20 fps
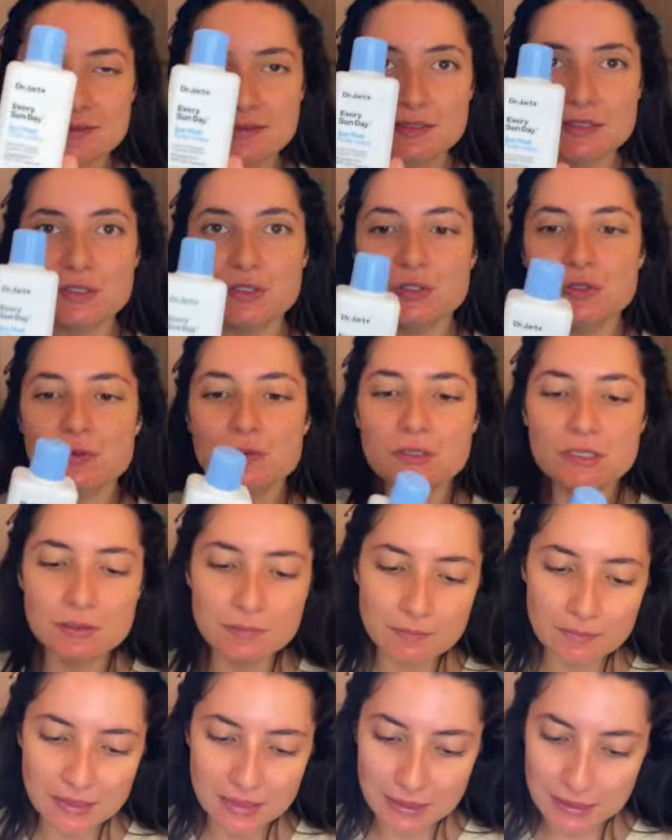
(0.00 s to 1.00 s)
is new to
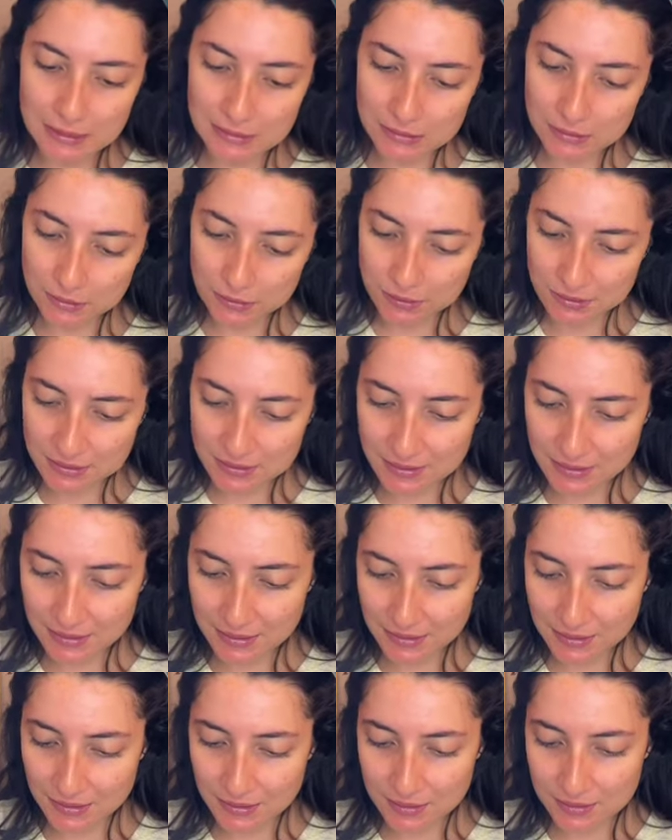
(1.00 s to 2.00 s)
me. It looks
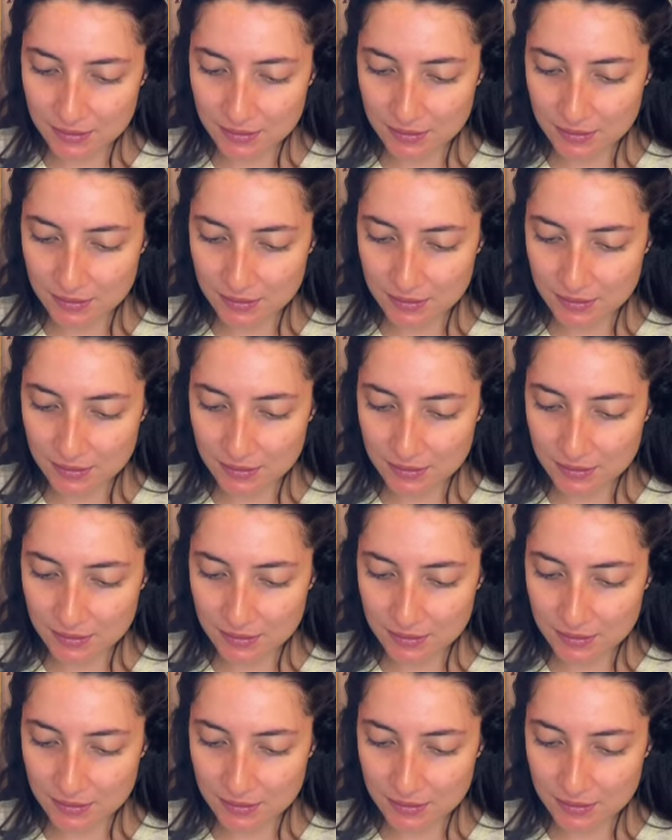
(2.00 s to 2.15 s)
like